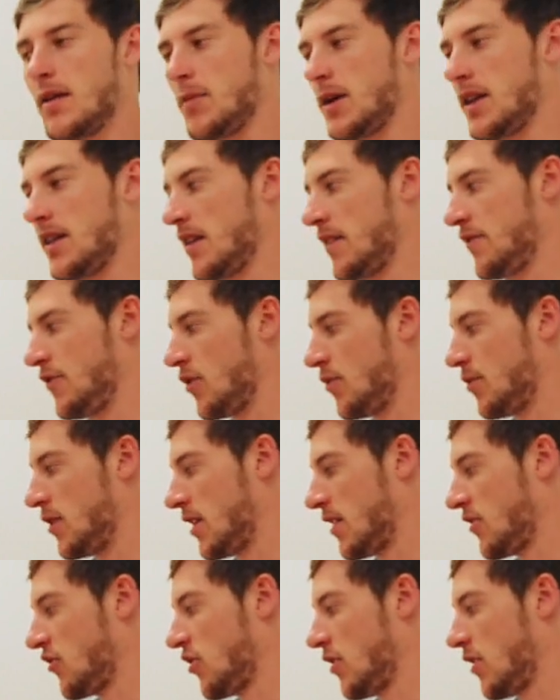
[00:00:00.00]
but if you're a bit
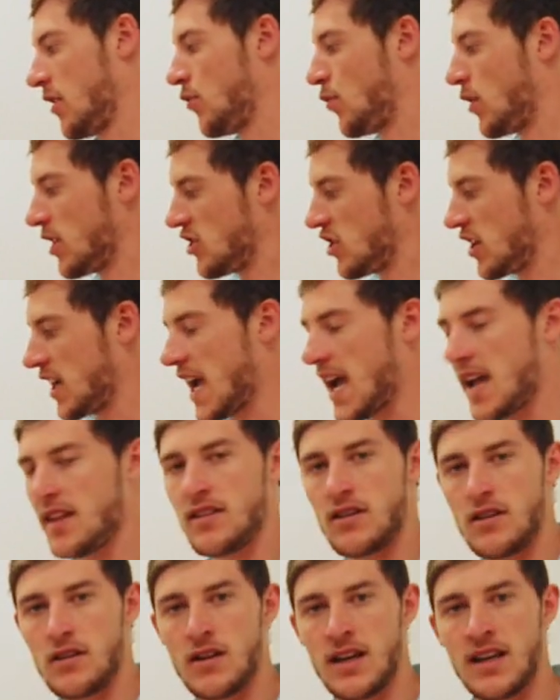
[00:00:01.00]
unsure, what you can
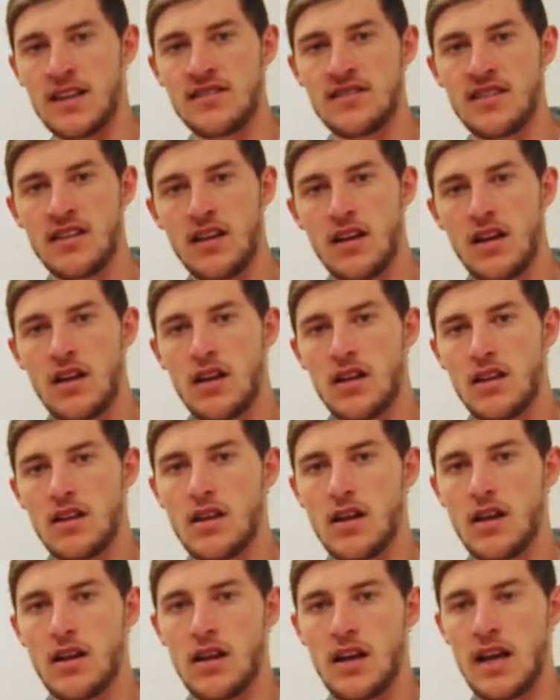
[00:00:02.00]
do is,
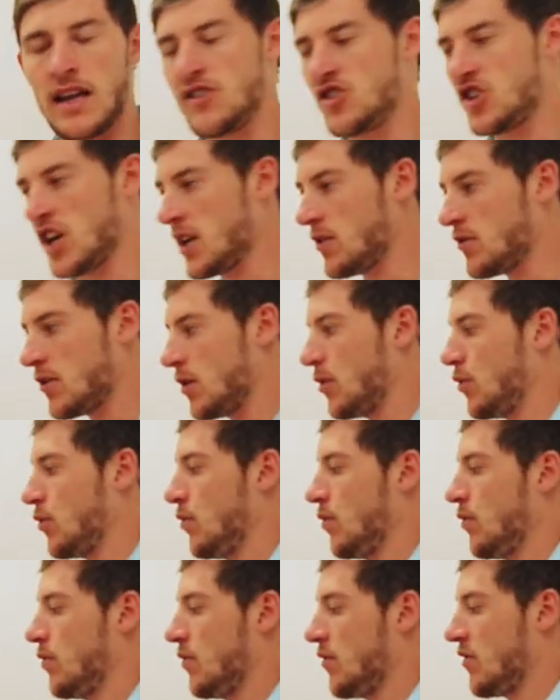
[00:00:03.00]
in
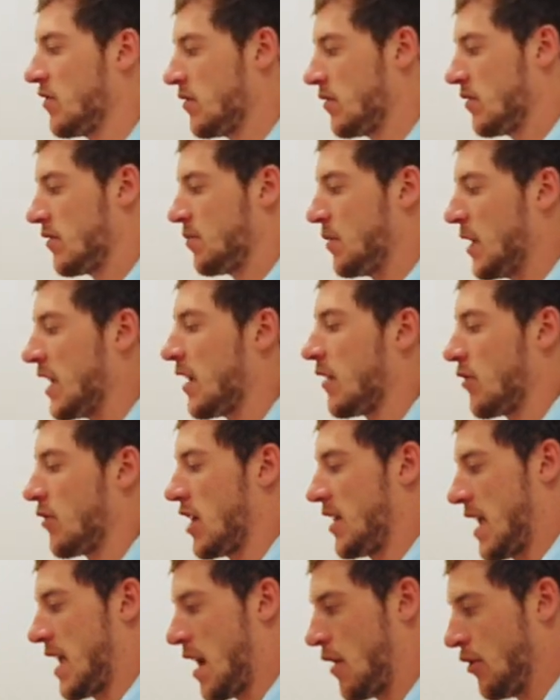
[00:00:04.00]
general speaking
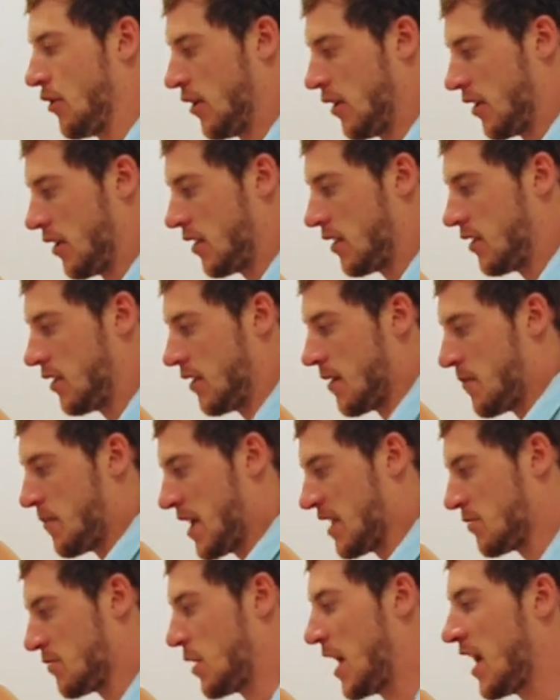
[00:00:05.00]
right now, the
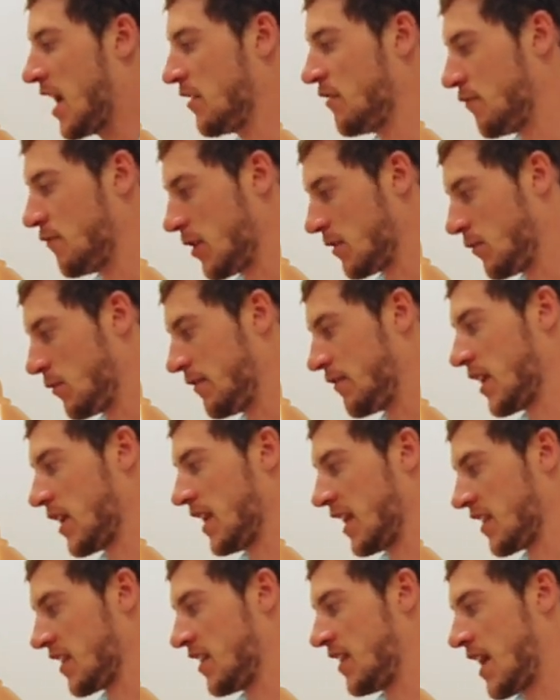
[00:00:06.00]
best part of what we've
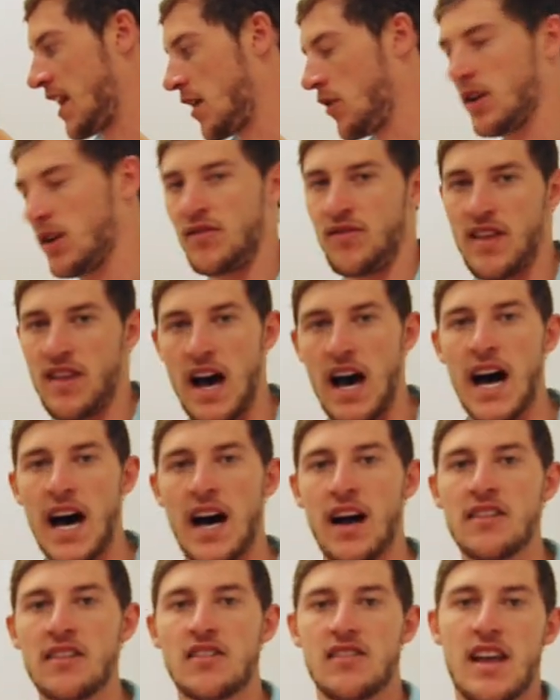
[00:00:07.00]
collected now is the
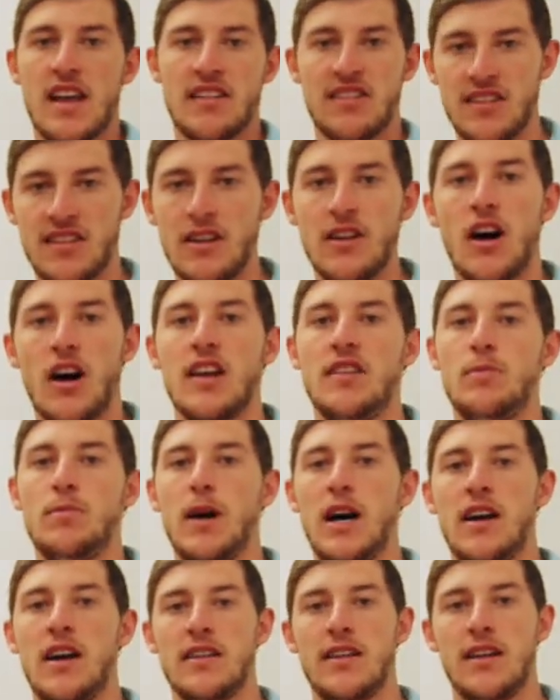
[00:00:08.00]
hearts. That's the nice
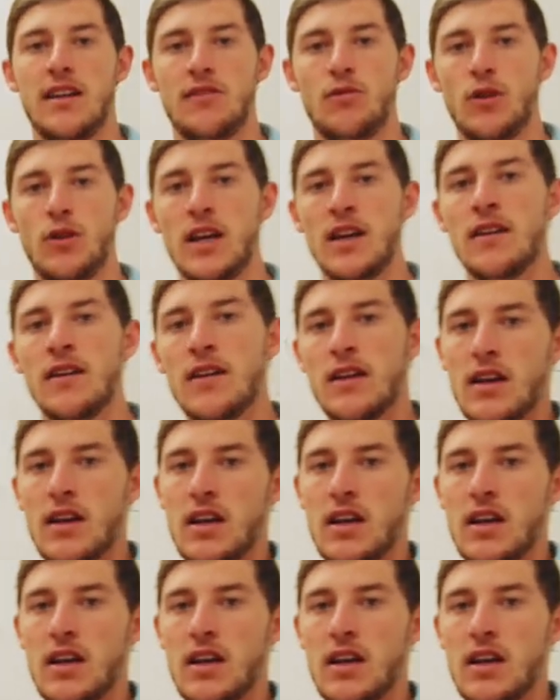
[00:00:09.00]
part. That's where